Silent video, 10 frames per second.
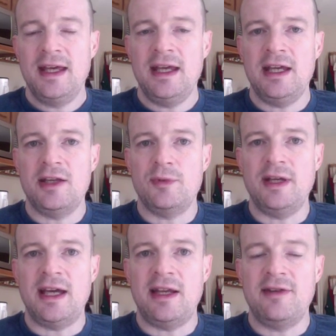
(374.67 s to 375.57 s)
and
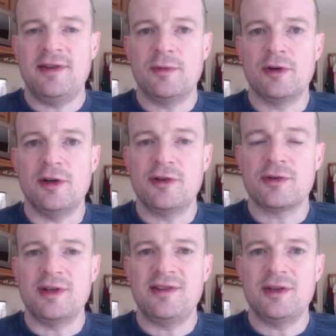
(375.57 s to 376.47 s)
we had some groceries,